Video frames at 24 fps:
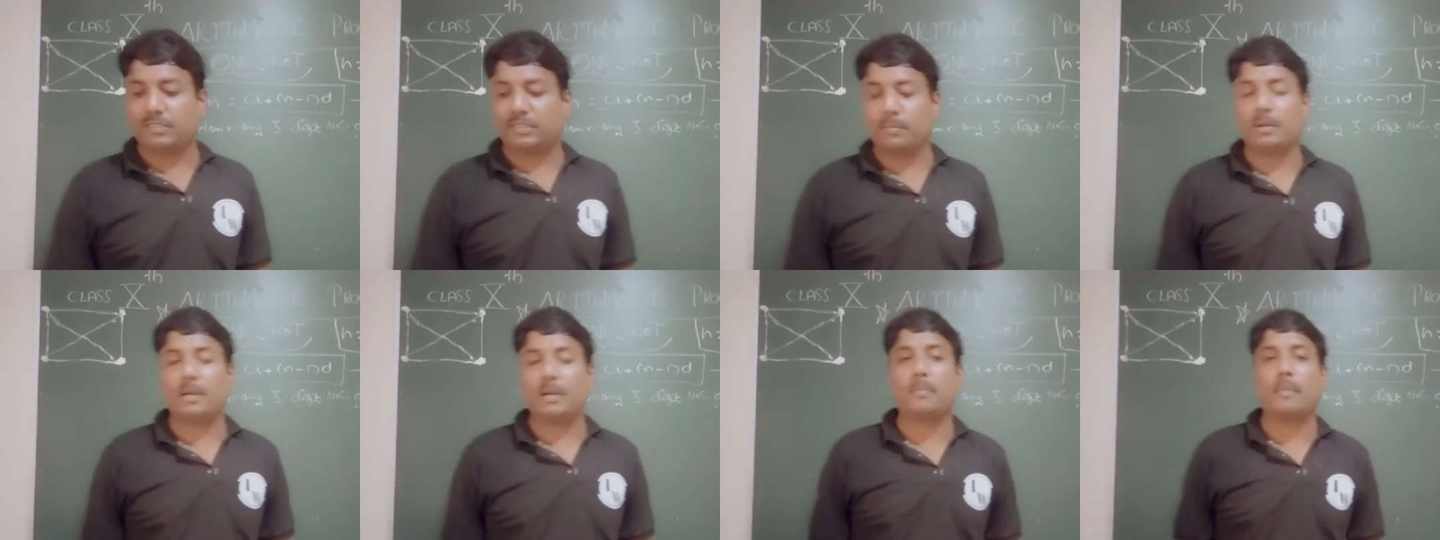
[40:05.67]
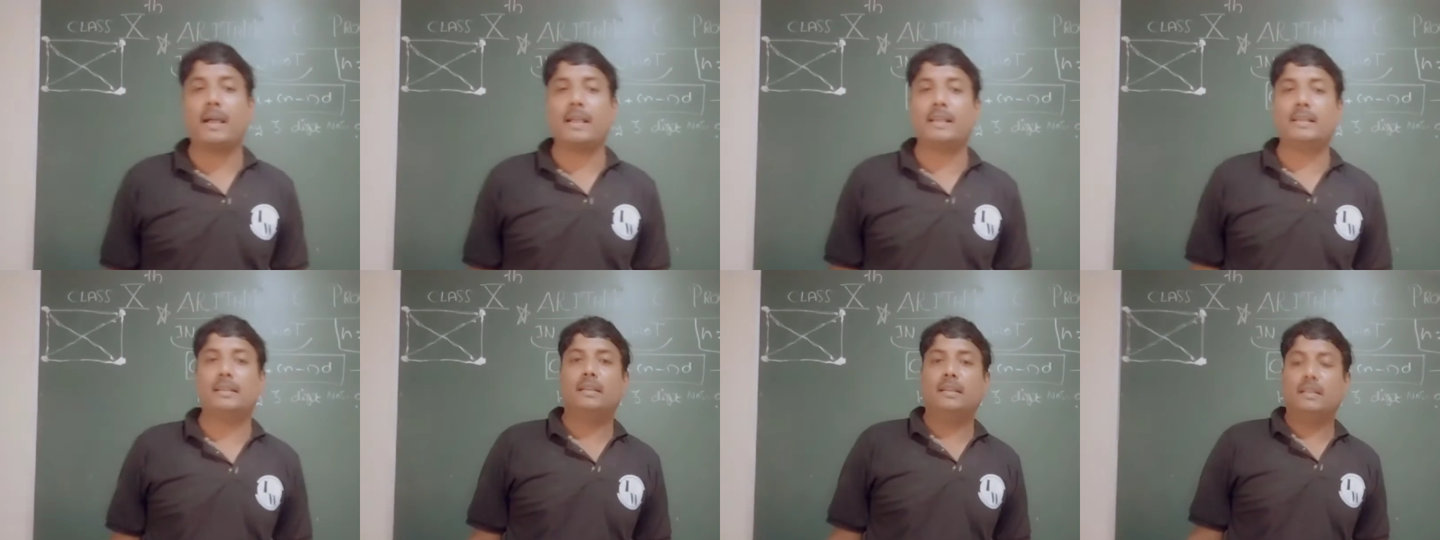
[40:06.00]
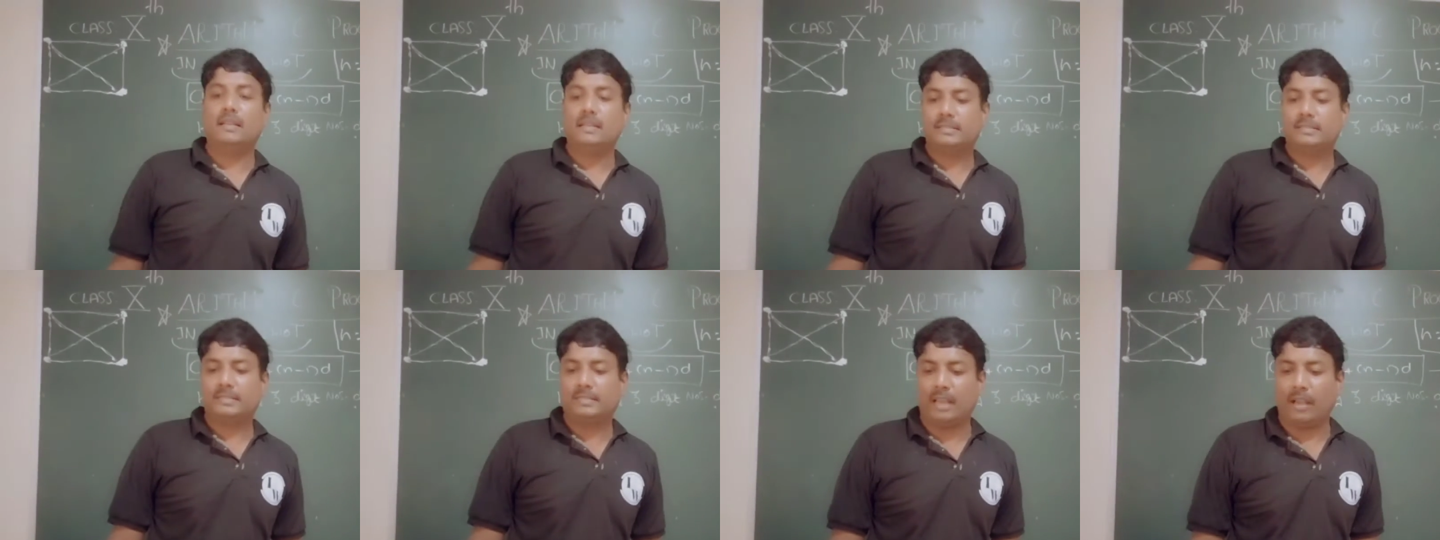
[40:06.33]
by
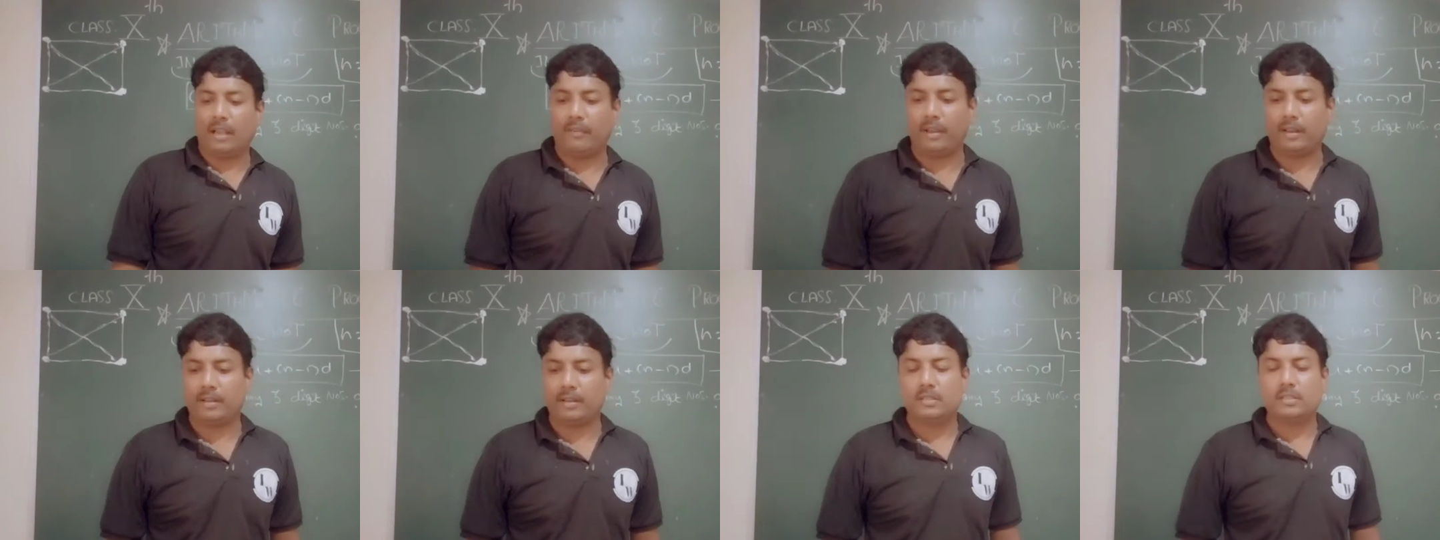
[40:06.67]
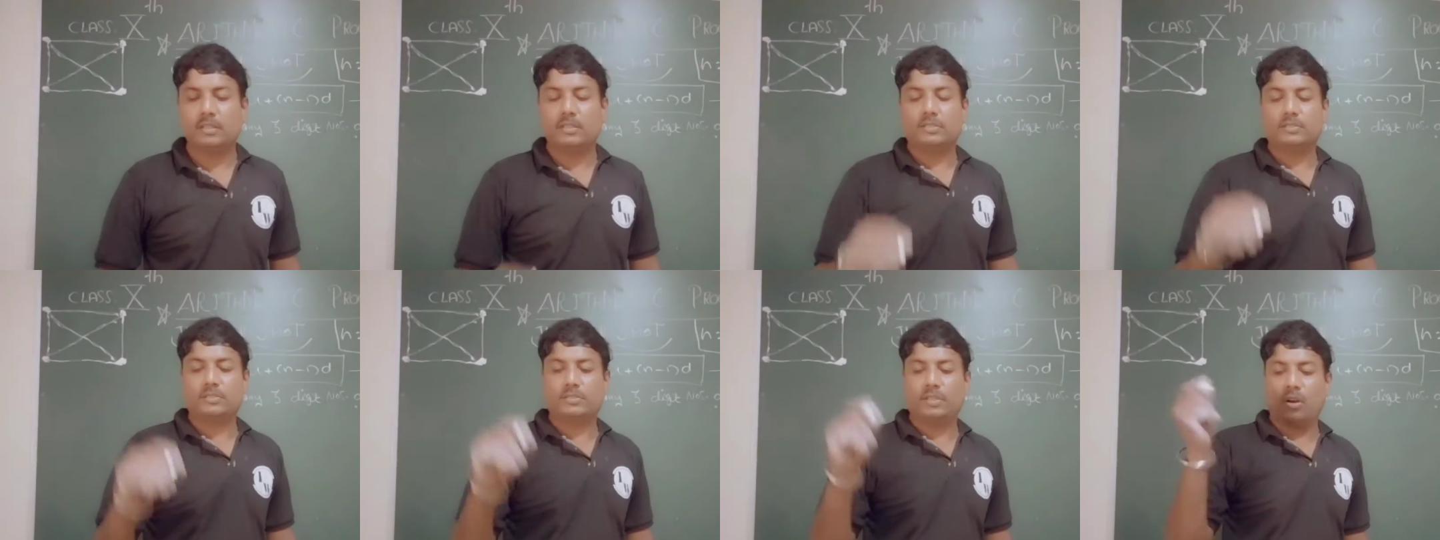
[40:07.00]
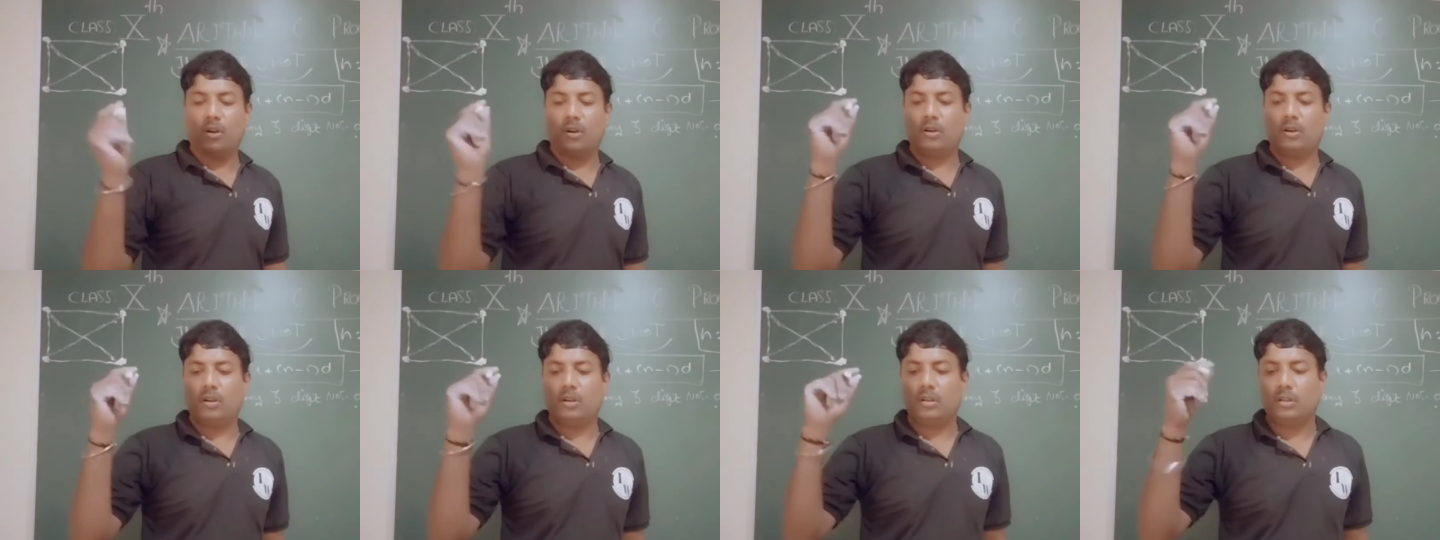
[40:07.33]
7?
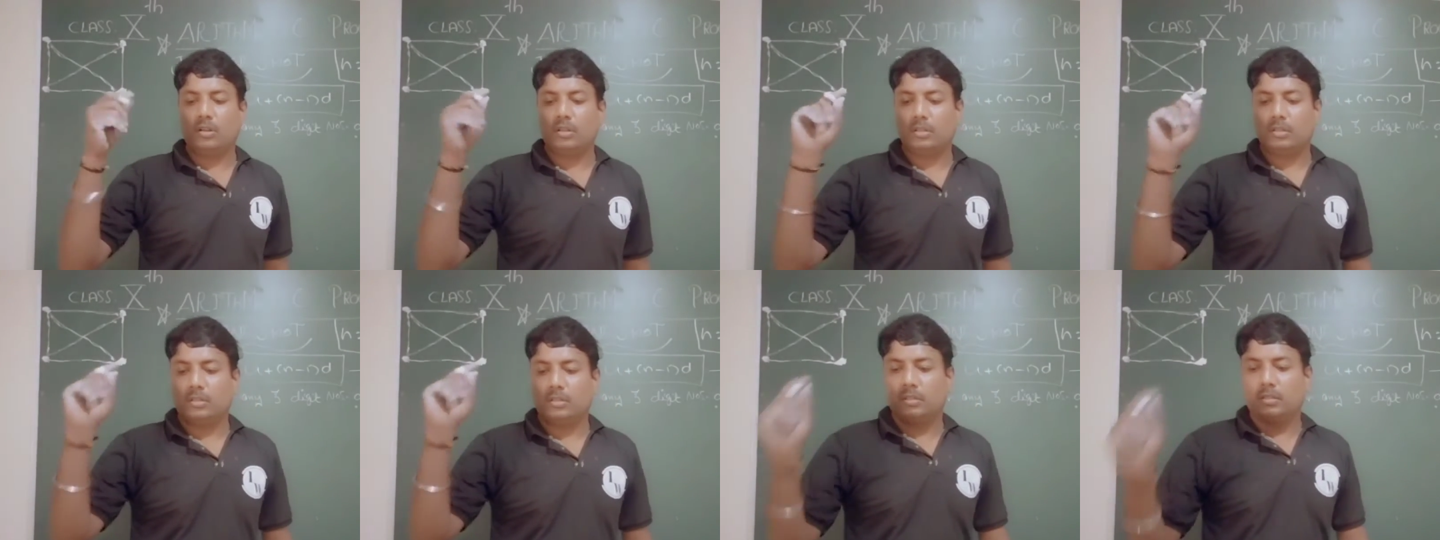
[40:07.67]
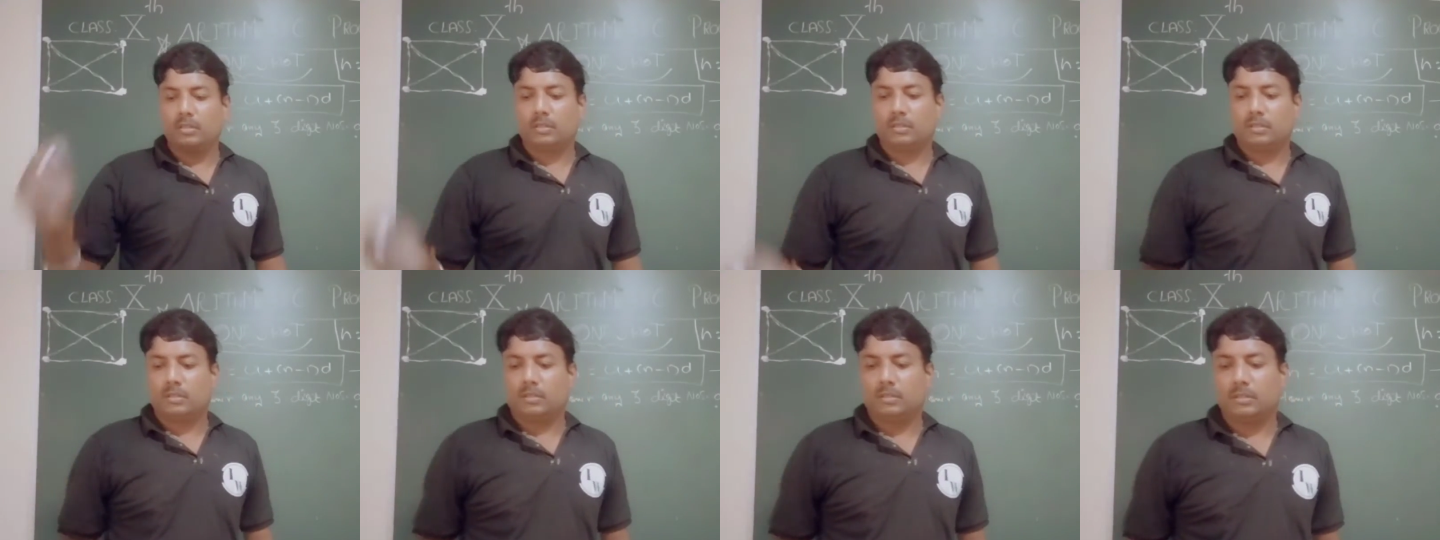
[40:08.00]
So